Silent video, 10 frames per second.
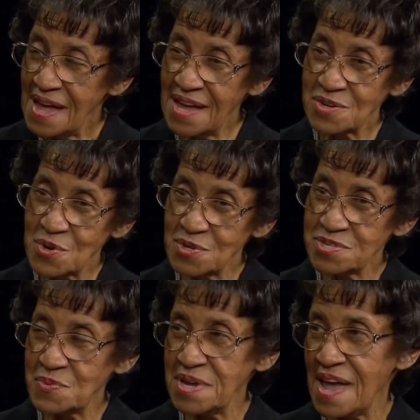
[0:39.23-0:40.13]
And of
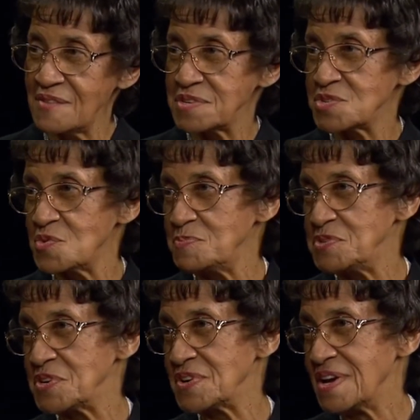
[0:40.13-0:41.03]
course, we have a
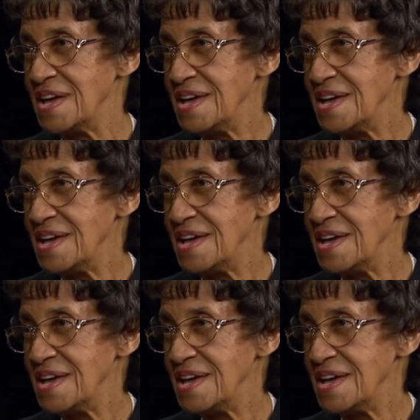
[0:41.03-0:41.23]
scripture